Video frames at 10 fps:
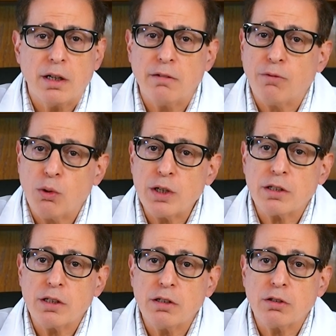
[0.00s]
in
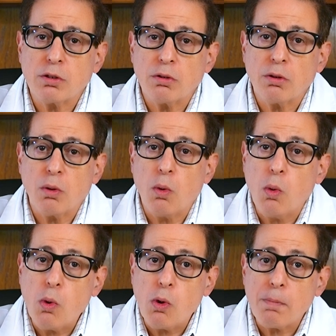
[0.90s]
voices
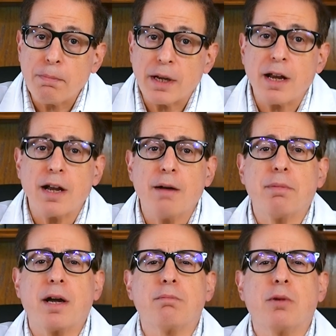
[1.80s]
or picking
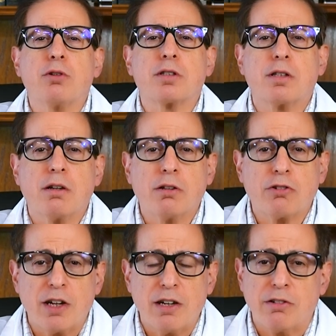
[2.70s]
up on most subtle
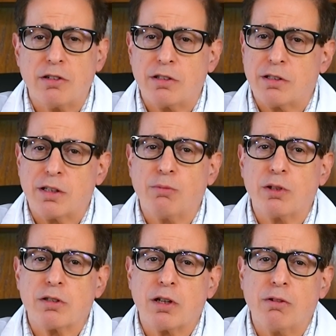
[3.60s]
changes in
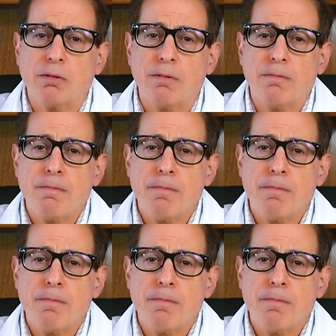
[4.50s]
someone's tone.